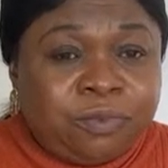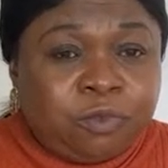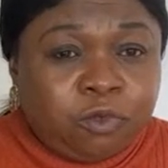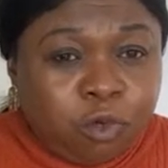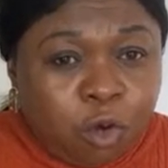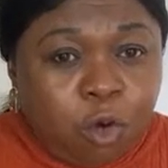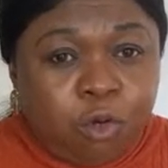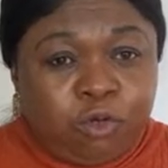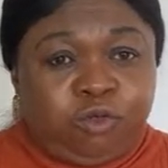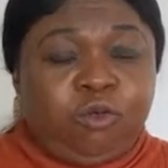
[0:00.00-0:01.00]
to
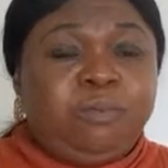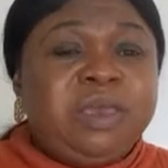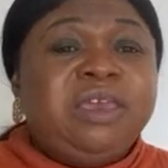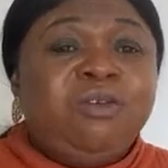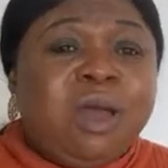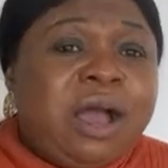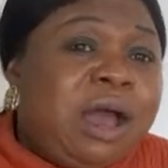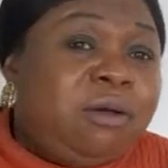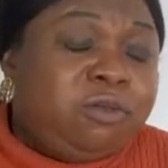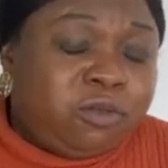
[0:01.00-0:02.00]
hold, to be in your
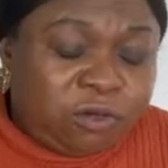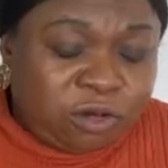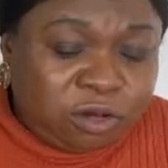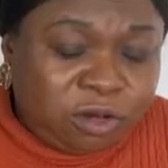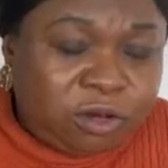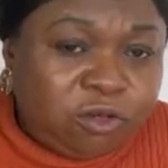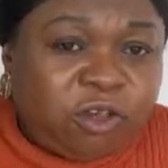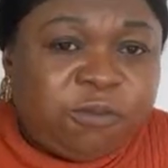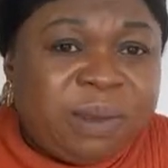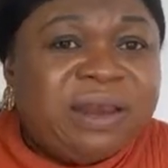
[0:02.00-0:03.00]
account. You're
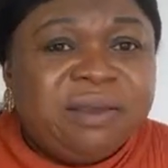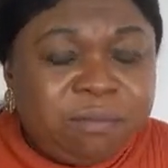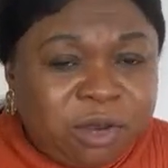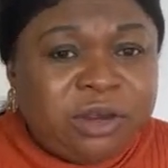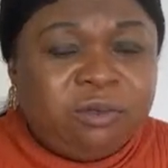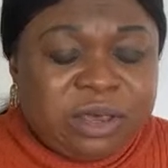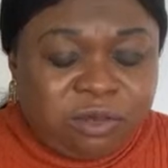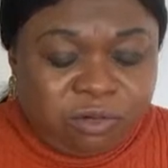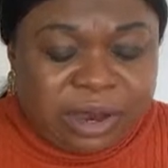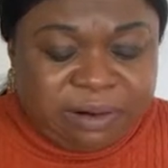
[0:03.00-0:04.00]
spending money when
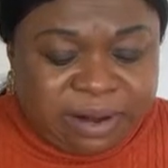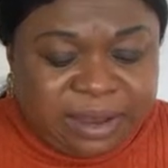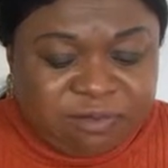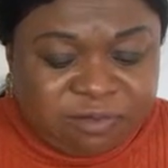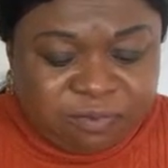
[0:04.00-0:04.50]
you arrive.